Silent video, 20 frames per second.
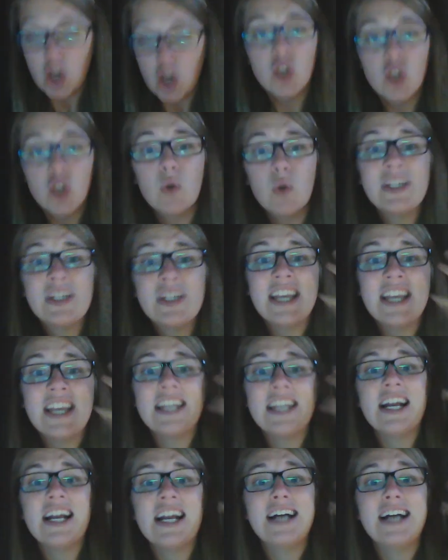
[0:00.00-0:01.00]
You did
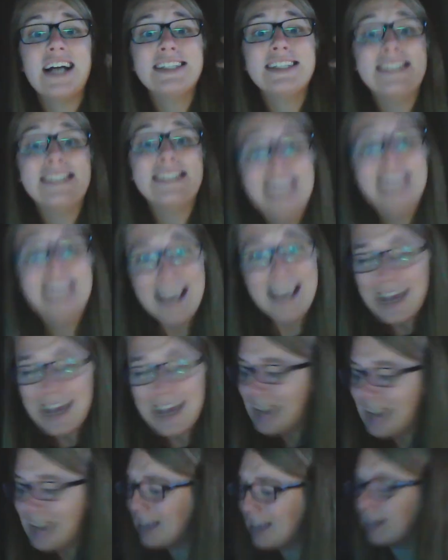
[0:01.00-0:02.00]
it
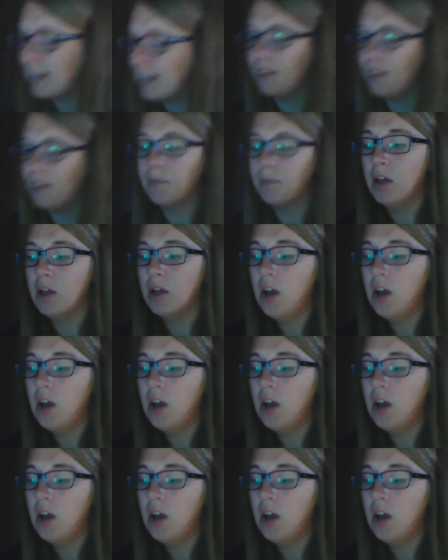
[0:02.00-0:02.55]
again.